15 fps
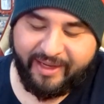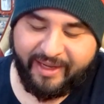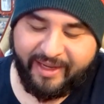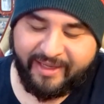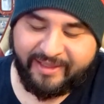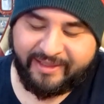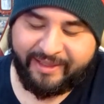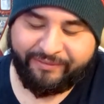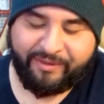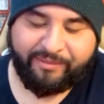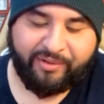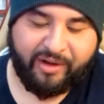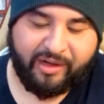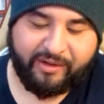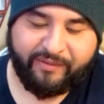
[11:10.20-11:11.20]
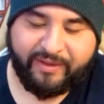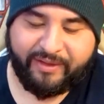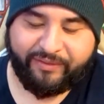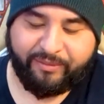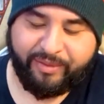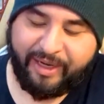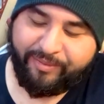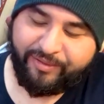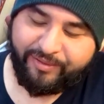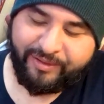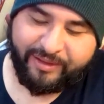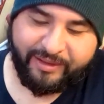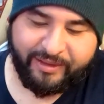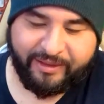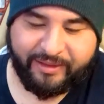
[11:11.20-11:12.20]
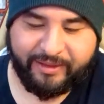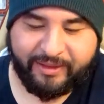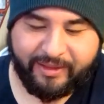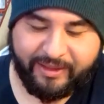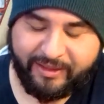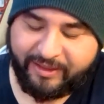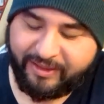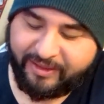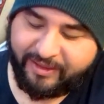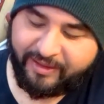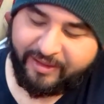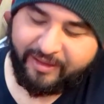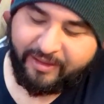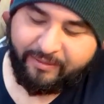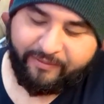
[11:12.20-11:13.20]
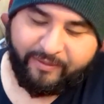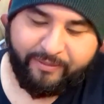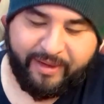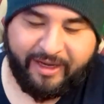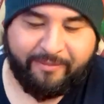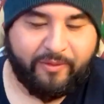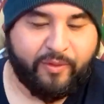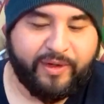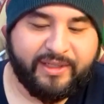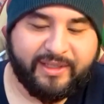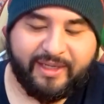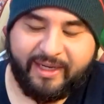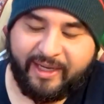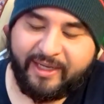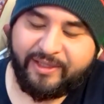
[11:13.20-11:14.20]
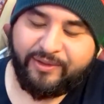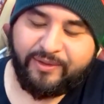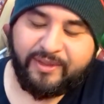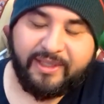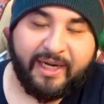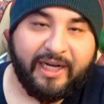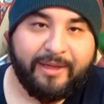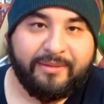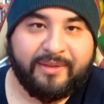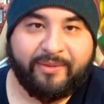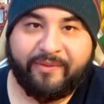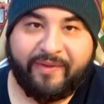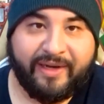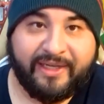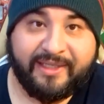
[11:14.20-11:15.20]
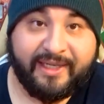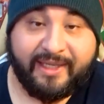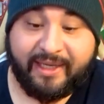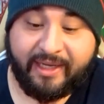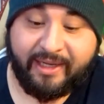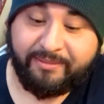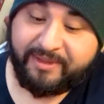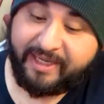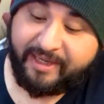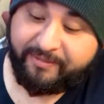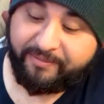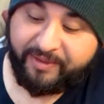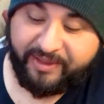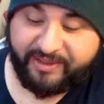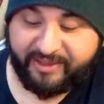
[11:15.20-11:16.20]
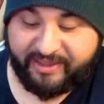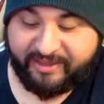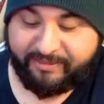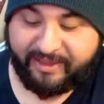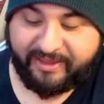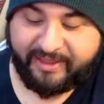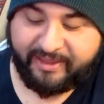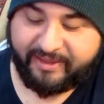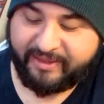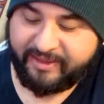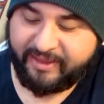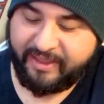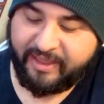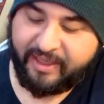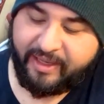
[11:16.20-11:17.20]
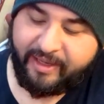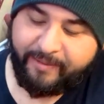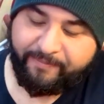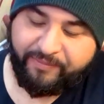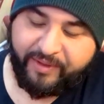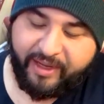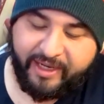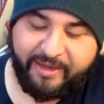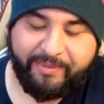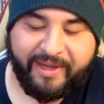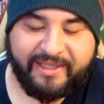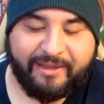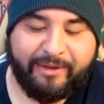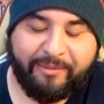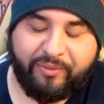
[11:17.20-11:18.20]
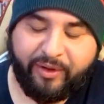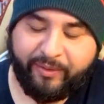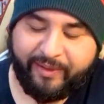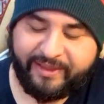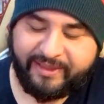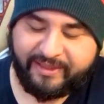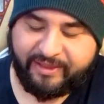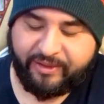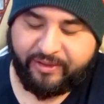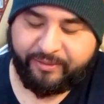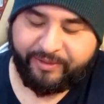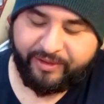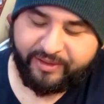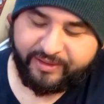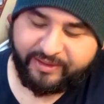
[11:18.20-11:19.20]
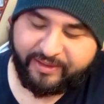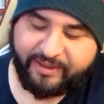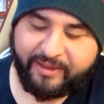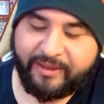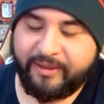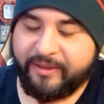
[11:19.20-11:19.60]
it's a different product for different people. For me, I'm always going to get 2 stadiums with each set that comes out, because it just makes sense. It depends how my pre-releases go, to be honest.